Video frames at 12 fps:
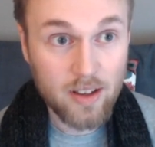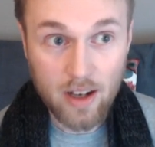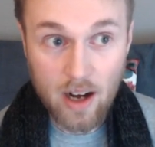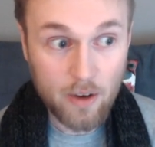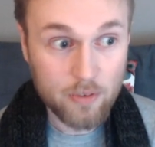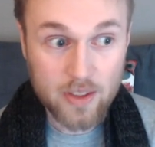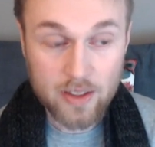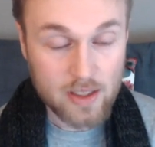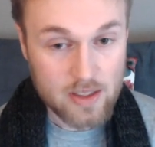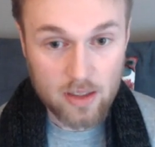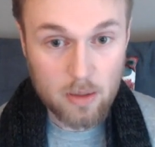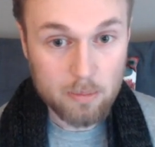Often
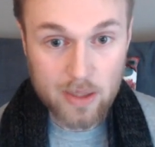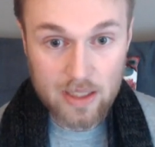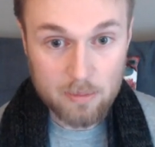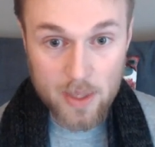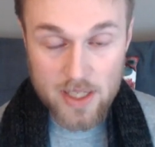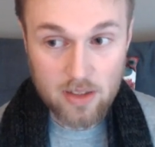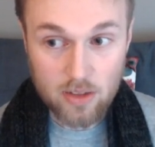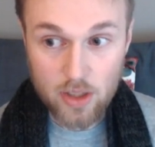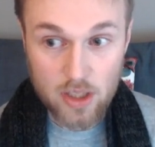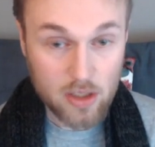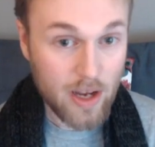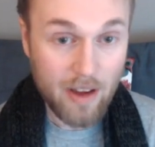it's a complete
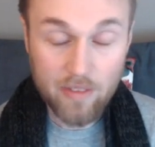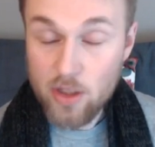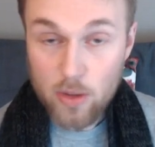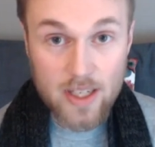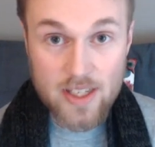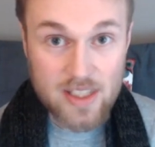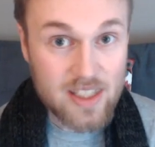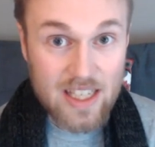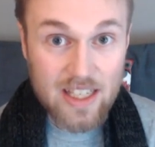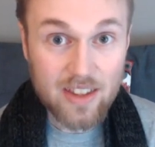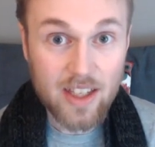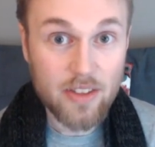mystery. You haven't really
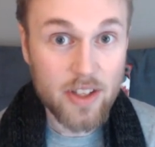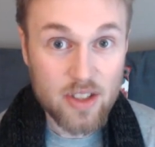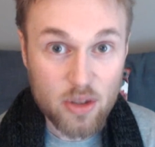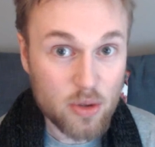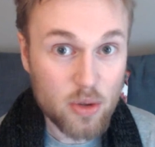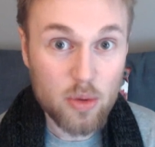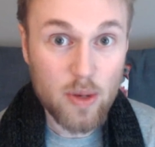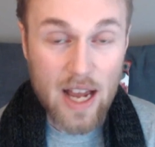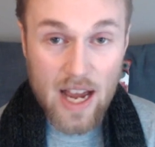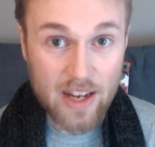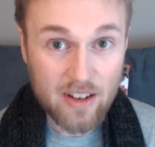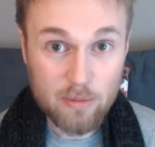seen the true
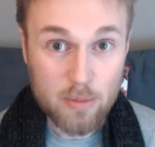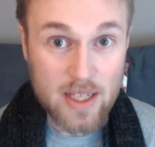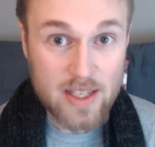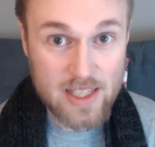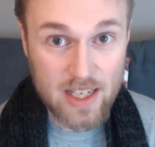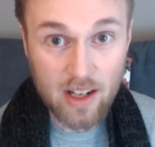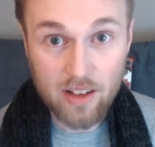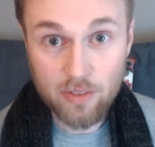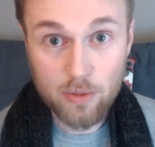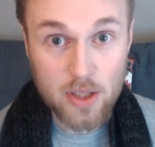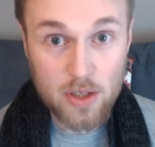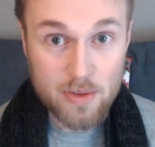I N F P
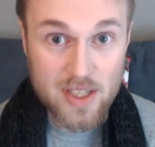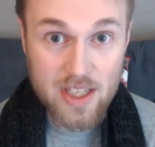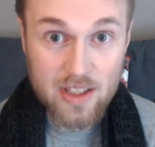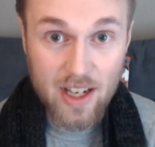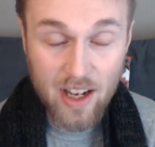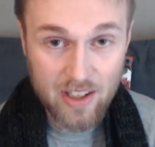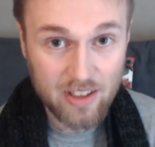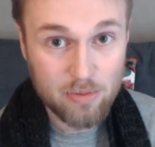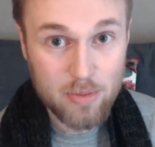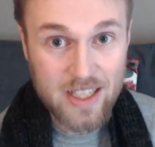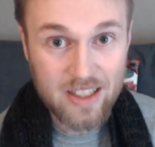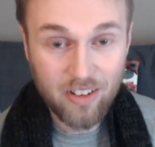self when you've seen the I N
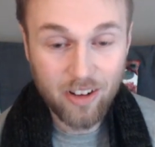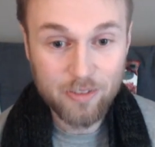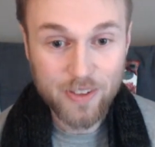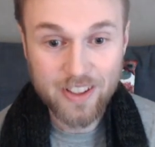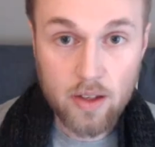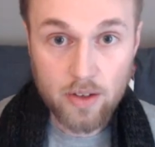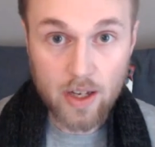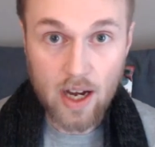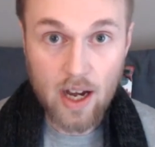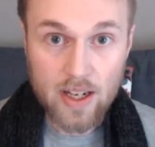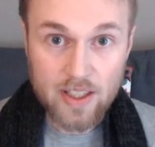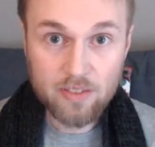F P larva. The
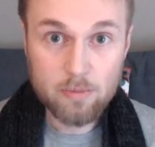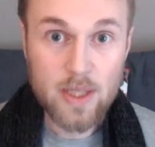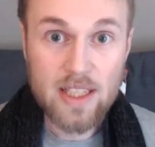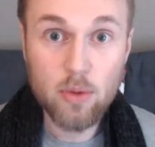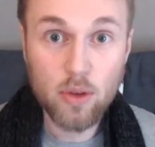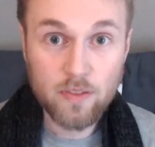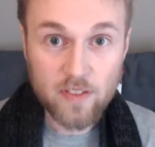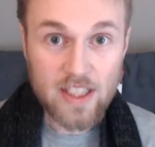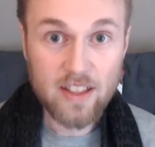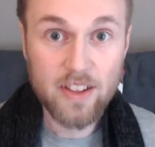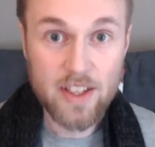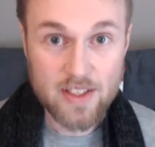I N F P will
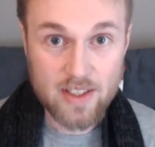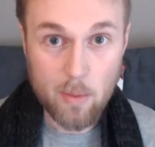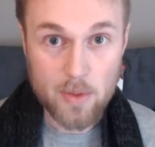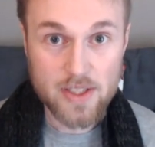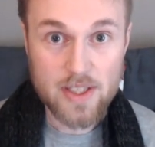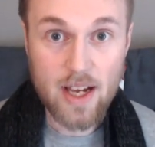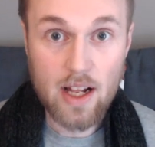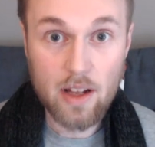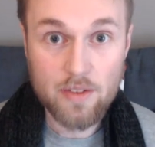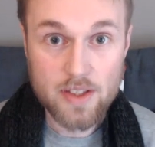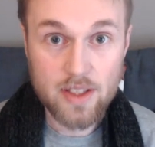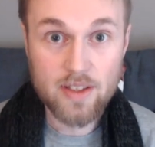feel this
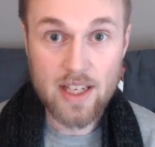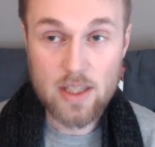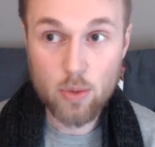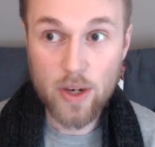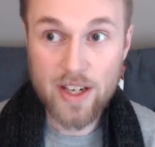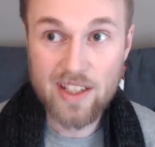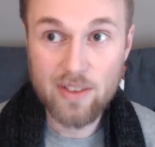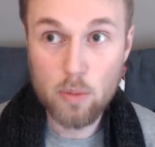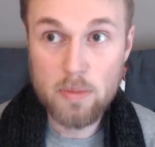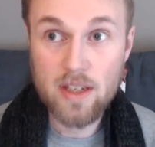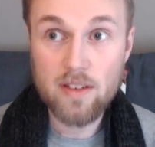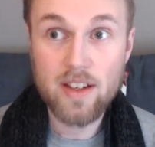themselves, and that's why they will
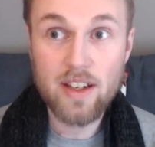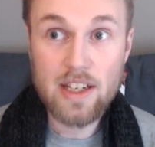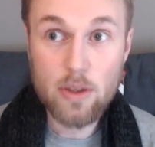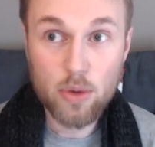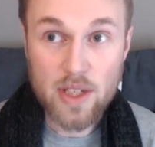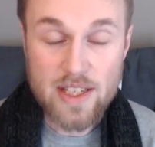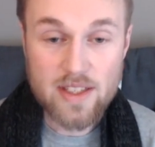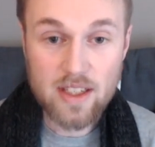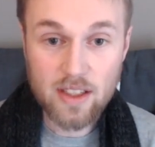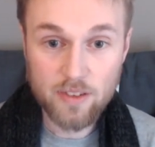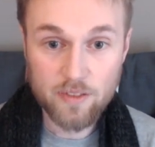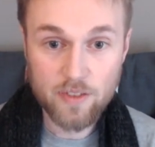be
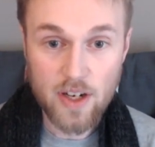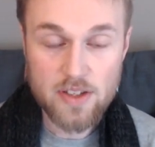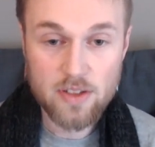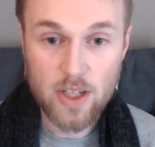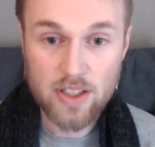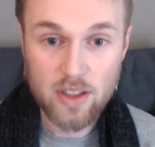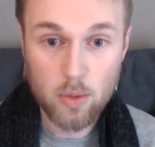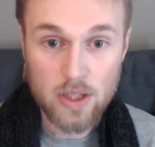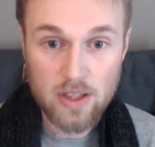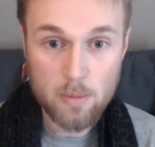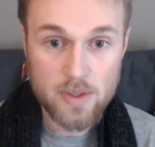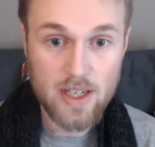increasingly frustrated with
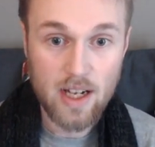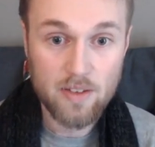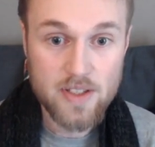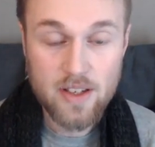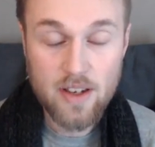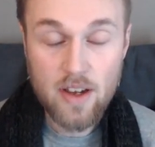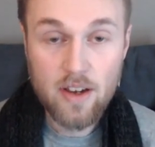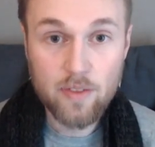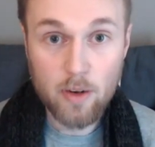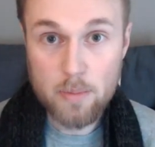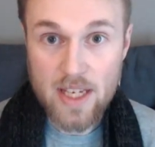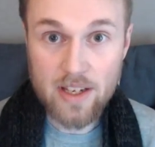themselves for
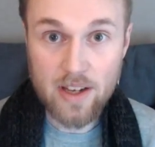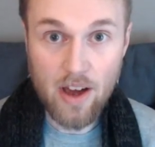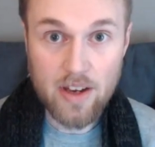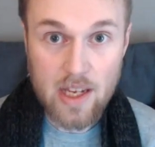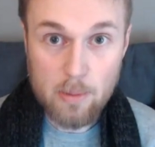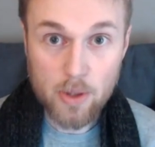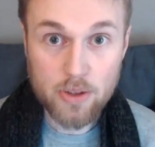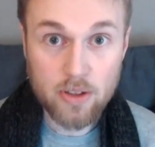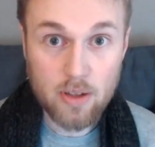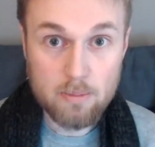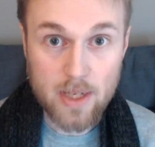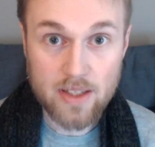being unable to
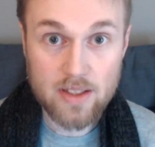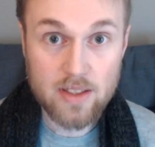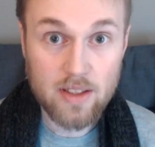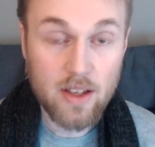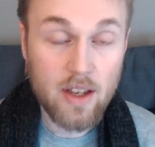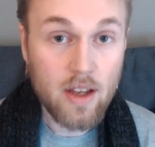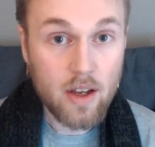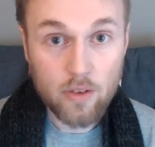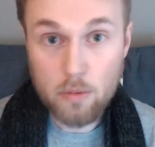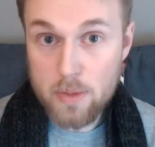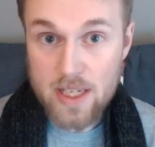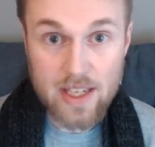commit, for
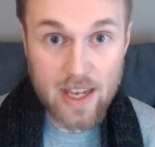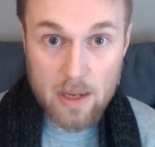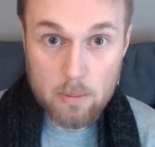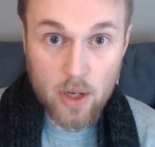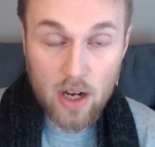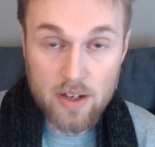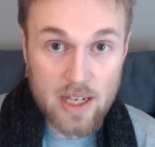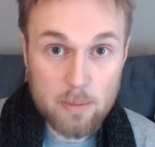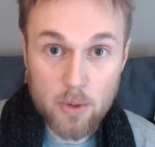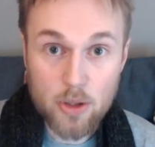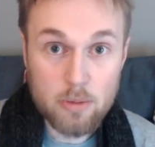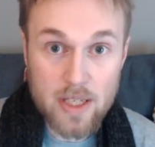being
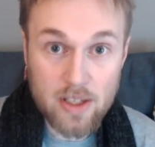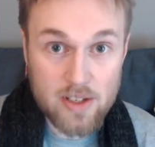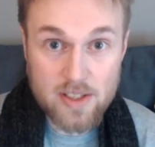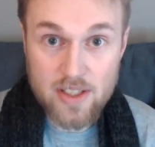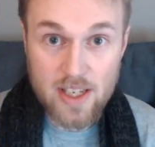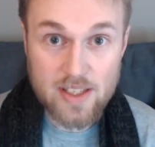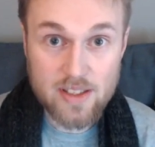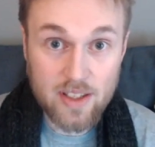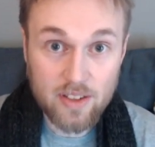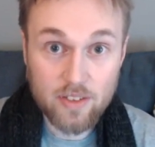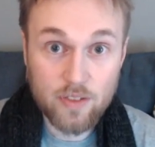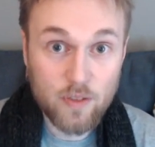unable to be
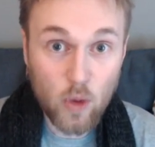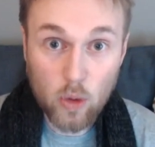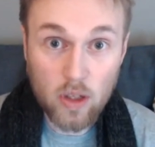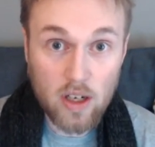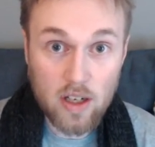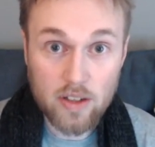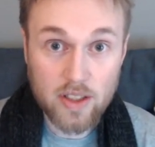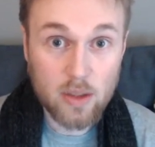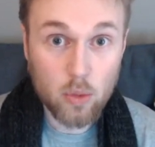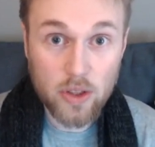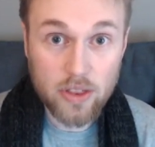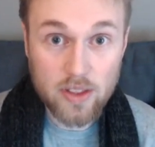consistent, full on in
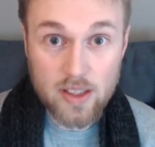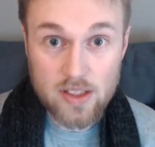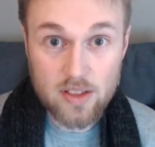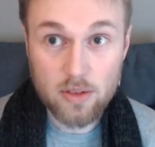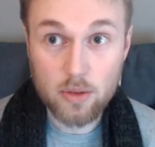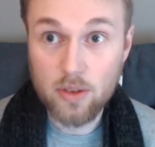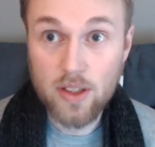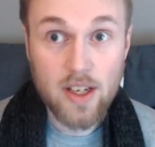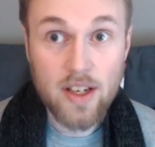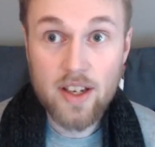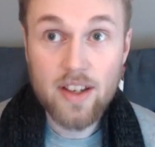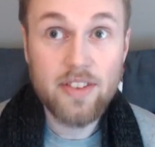what they do.
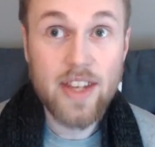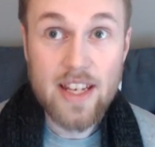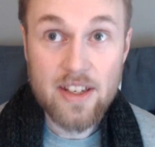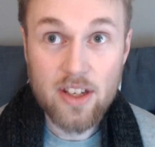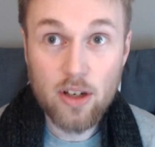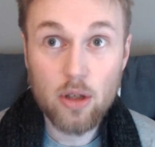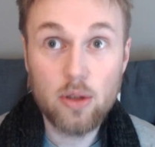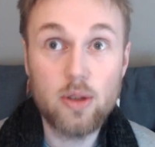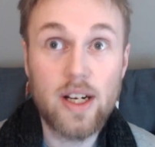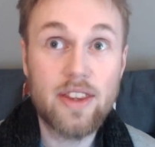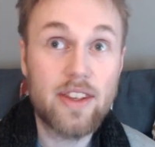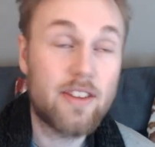They know
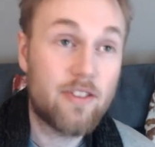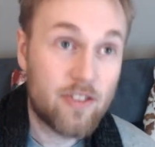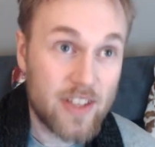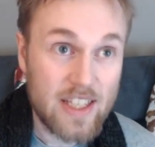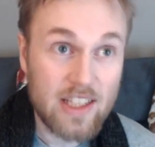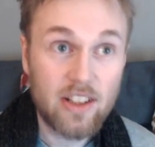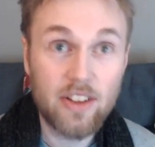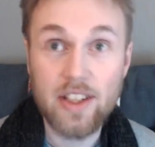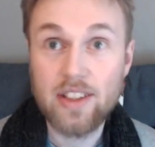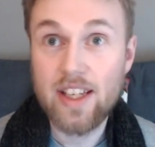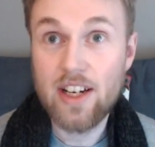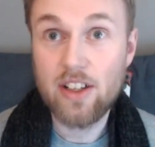and they feel
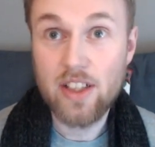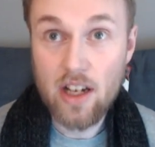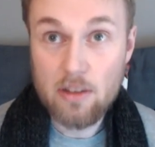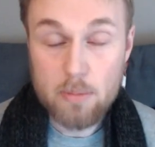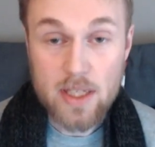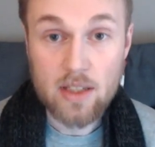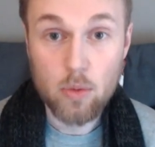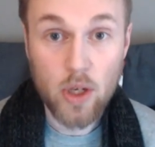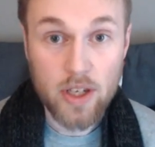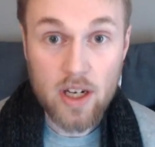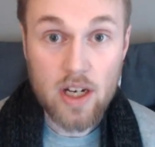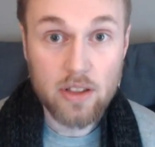that they are not being
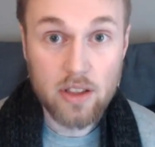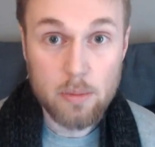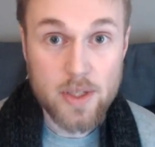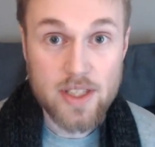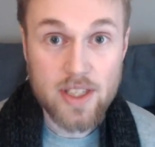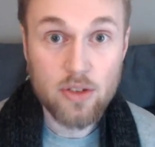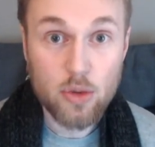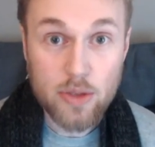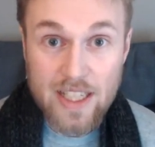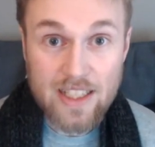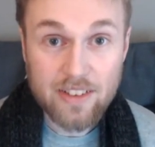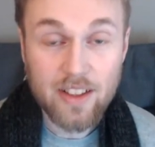one hundred percent
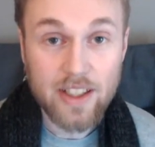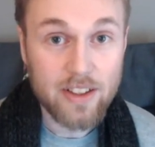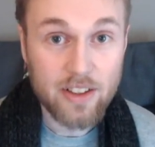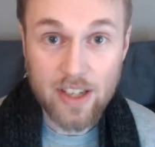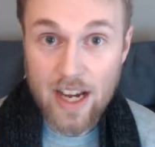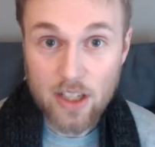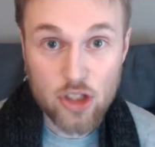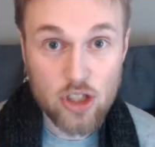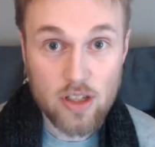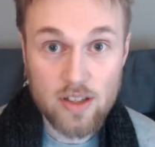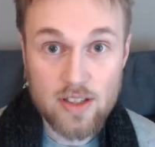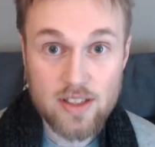real in their
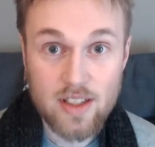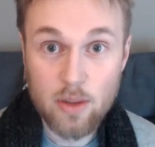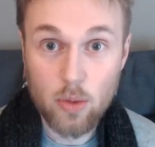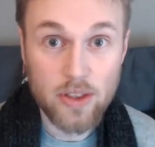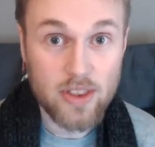actions and in what